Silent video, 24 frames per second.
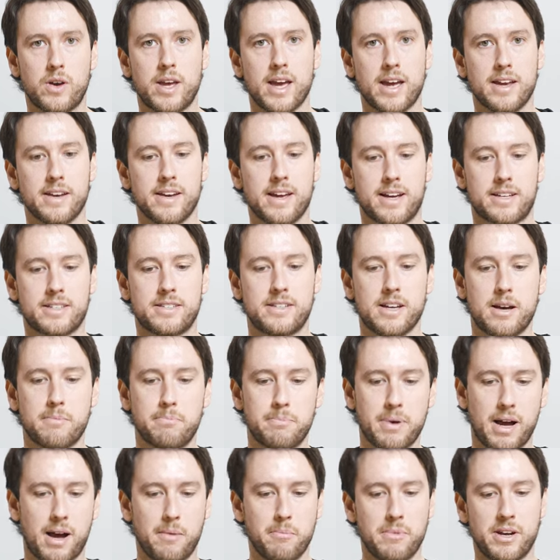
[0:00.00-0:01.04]
Okay, next
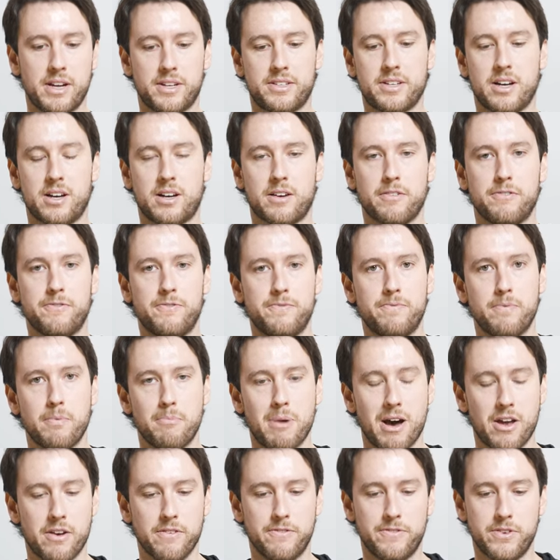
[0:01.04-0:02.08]
up, I'm gonna talk
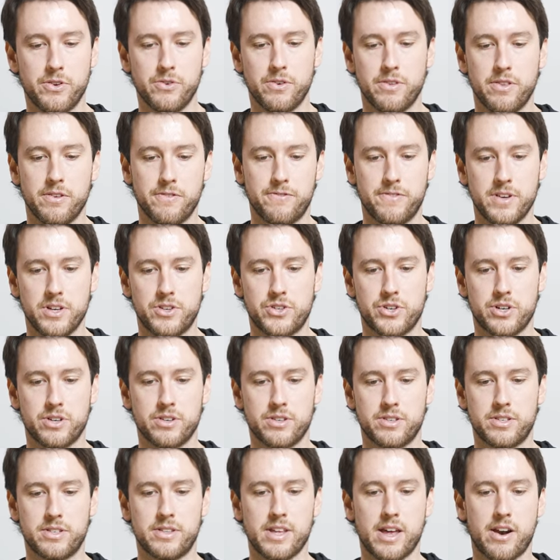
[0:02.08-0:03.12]
about a few of the
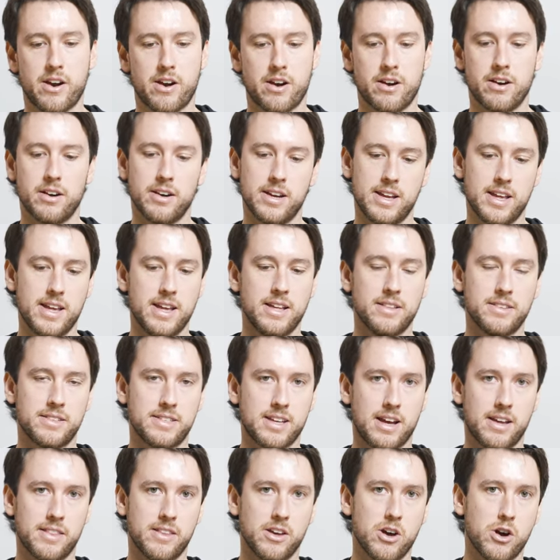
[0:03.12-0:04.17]
features that are
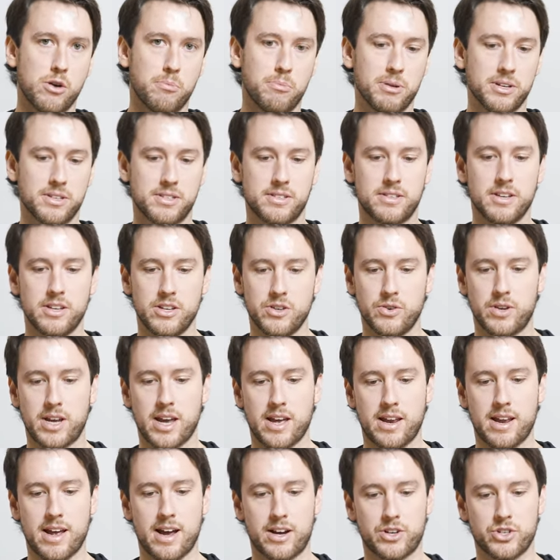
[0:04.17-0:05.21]
inside the Opus that you
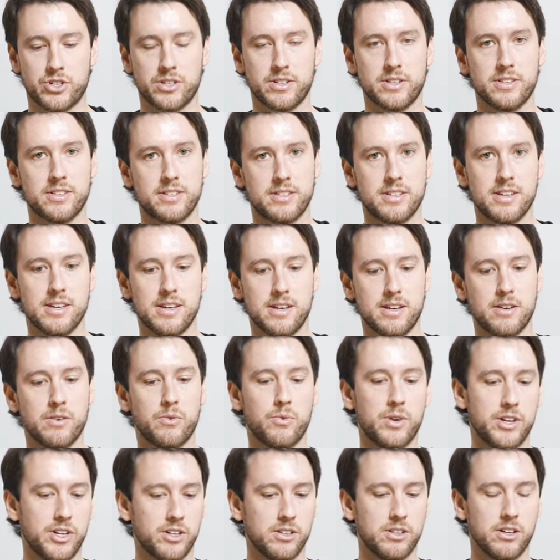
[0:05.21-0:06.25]
can't actually see
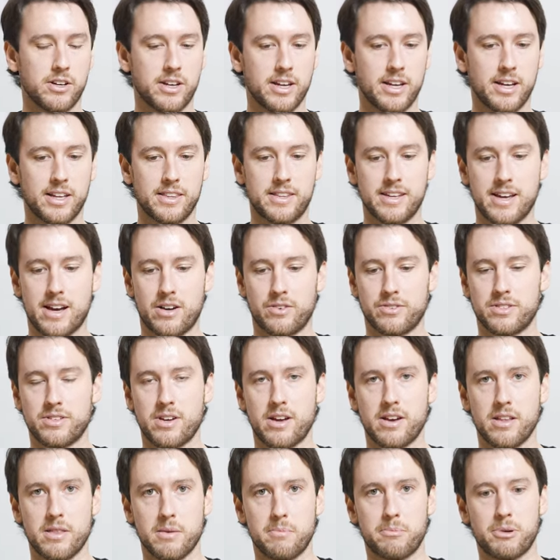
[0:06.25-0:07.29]
when you're looking at the
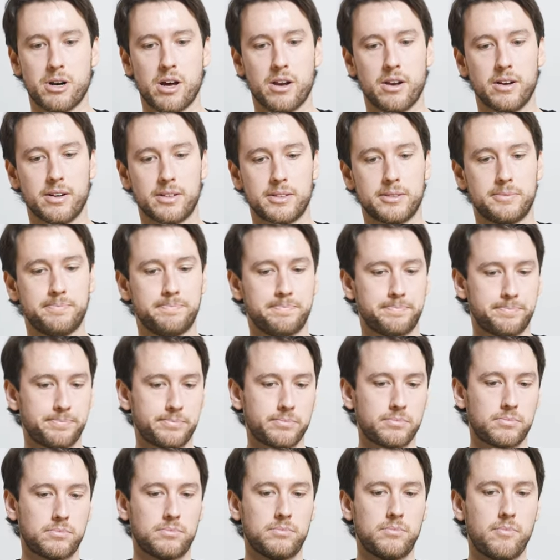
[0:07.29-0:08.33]
outside of the product.
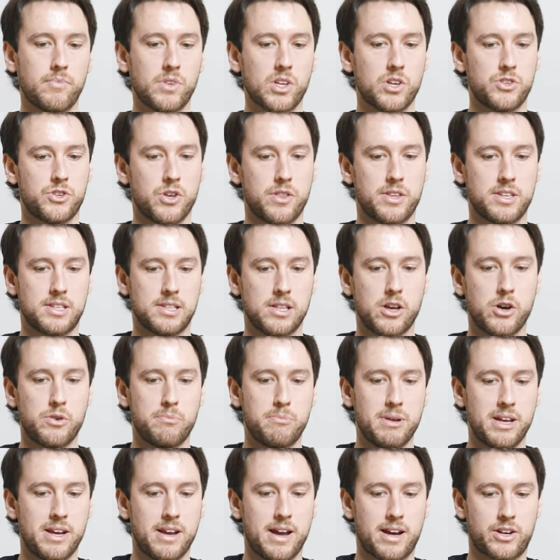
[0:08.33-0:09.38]
So this
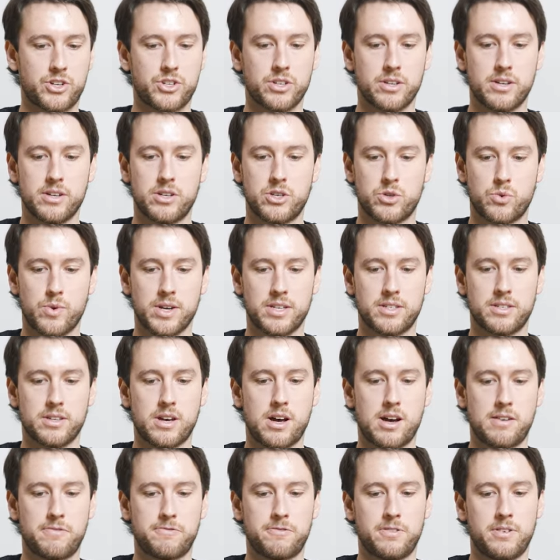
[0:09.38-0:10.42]
load bin actually twists
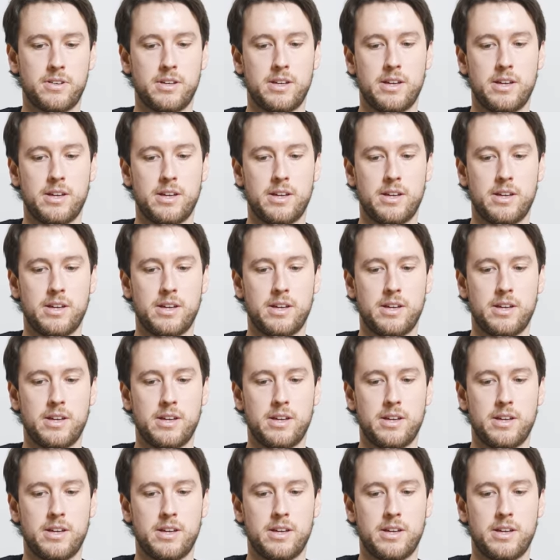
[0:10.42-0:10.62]
off